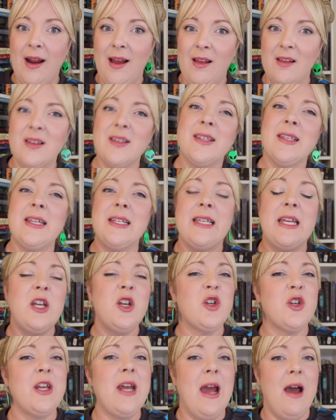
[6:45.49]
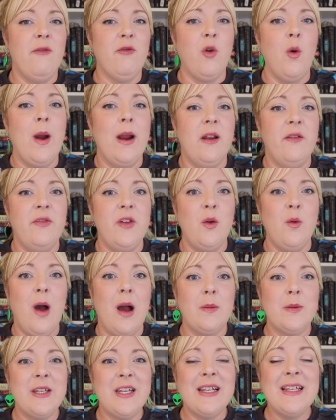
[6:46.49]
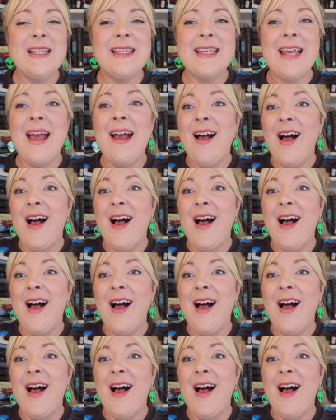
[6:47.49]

else because they usually have quite a few options.